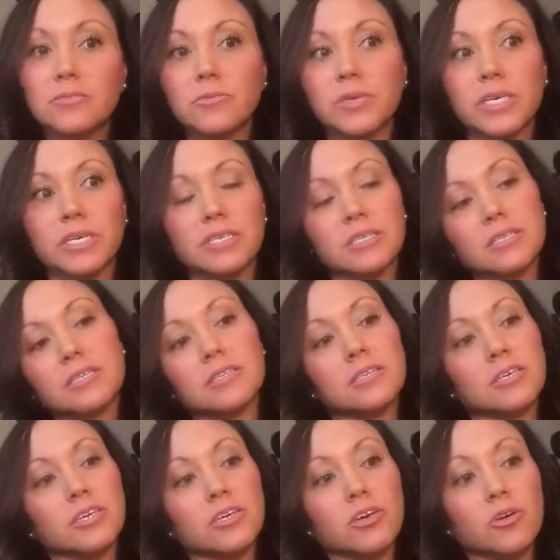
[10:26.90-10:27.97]
with,
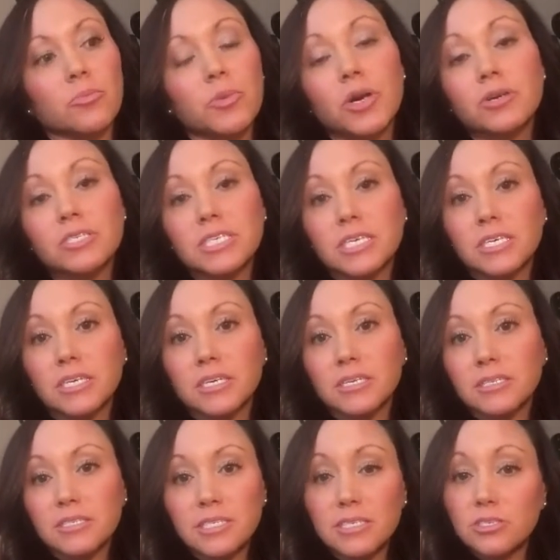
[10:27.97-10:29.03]
you know,
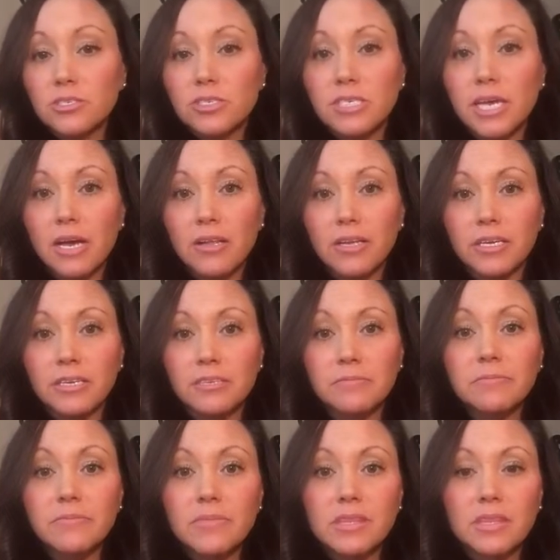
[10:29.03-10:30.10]
protein, Caesar
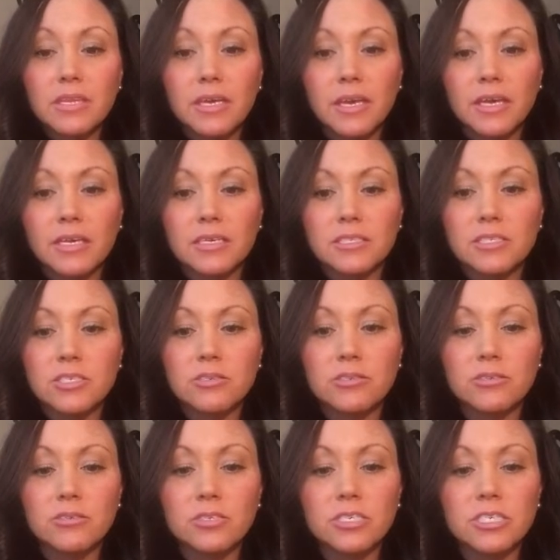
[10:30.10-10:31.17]
salad. And so
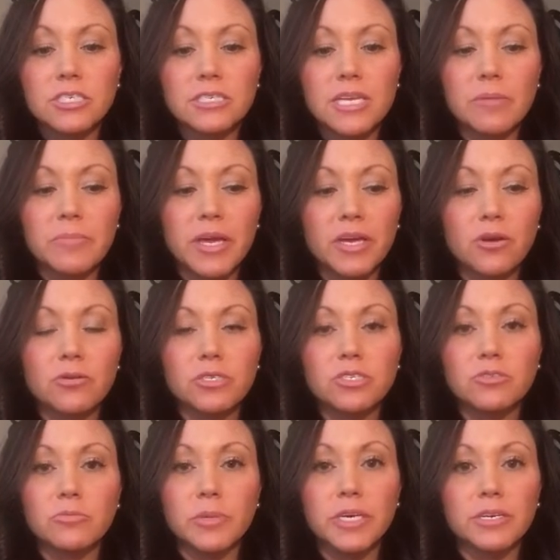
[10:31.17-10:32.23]
those are just like my
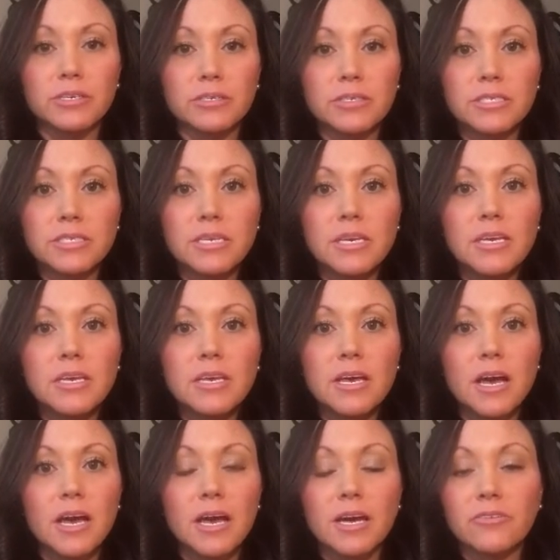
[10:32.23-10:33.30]
go-to meals.
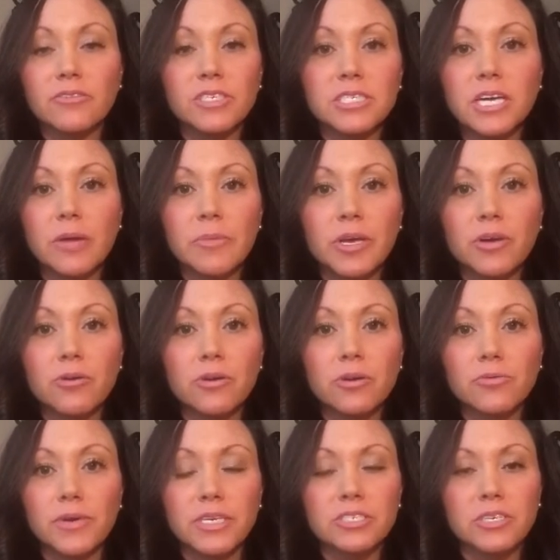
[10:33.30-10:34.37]
Every time I go
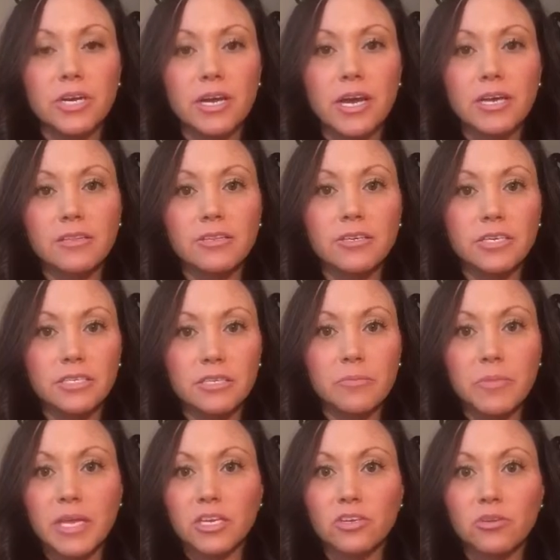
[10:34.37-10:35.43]
to a restaurant, I look at
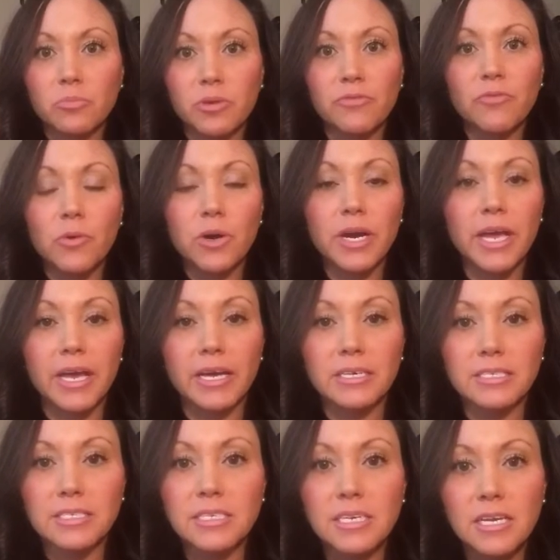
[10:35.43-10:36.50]
the menu
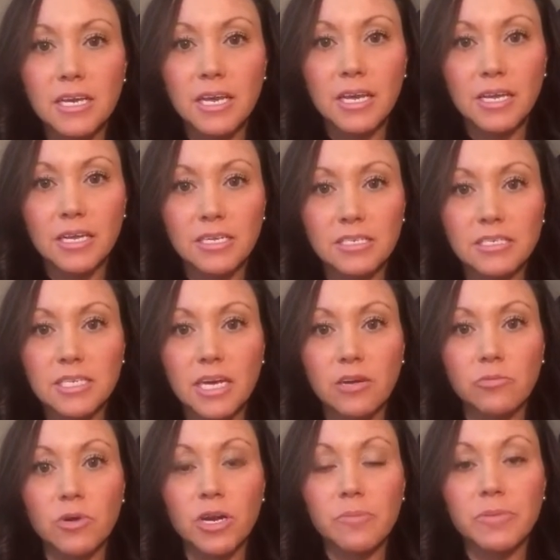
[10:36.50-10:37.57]
beforehand and I
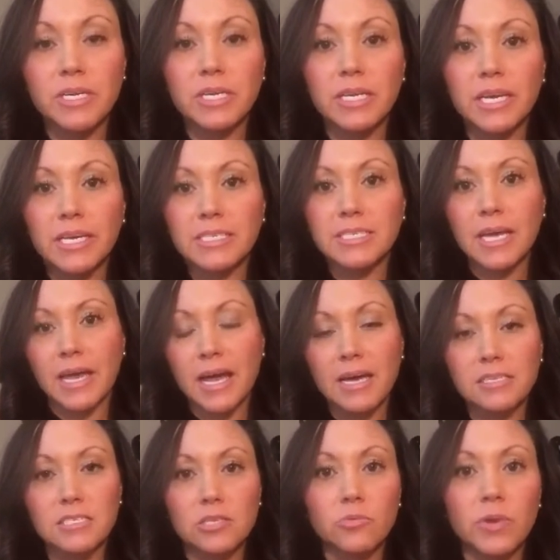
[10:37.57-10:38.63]
decide what I'm going to get. I
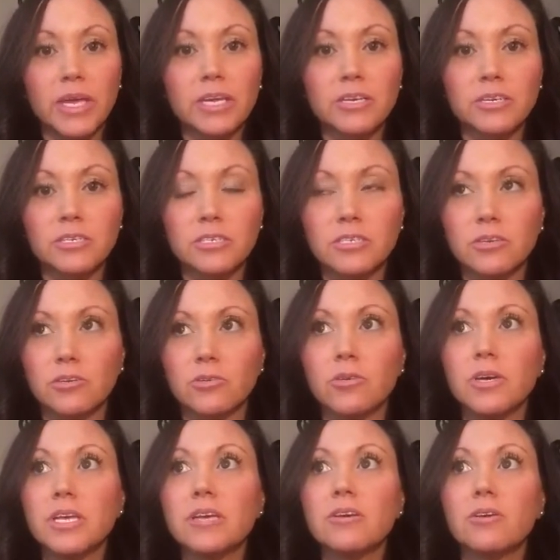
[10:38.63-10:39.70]
ask the waiter, you
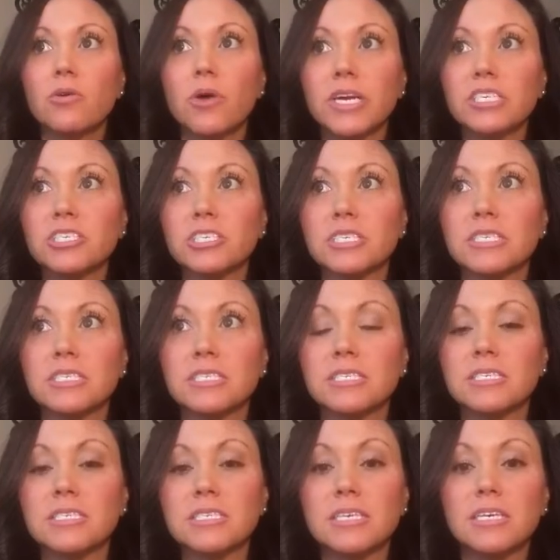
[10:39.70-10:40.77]
know,
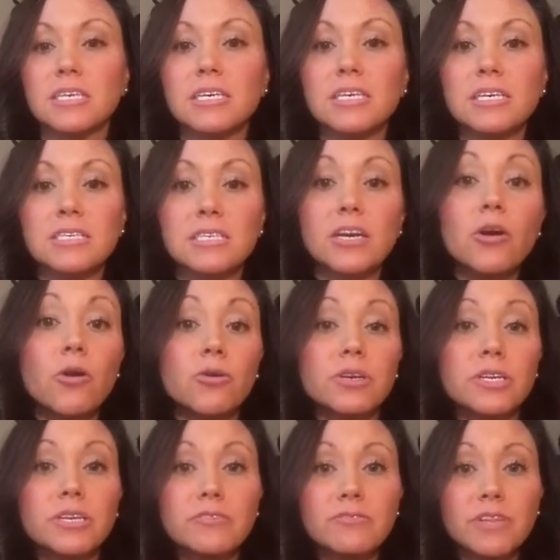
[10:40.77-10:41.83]
questions. Is it
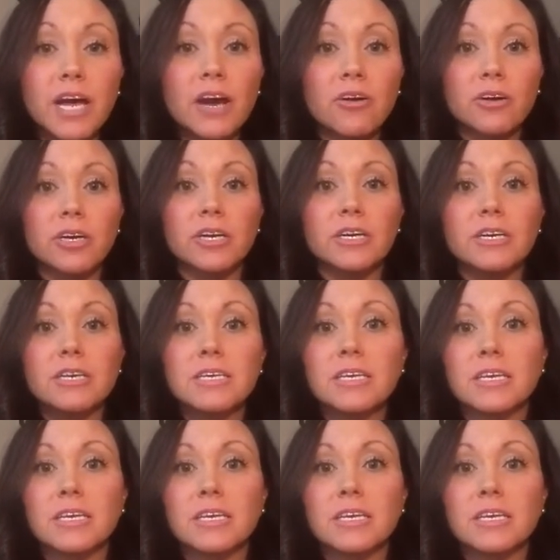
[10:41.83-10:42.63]
coated in flour?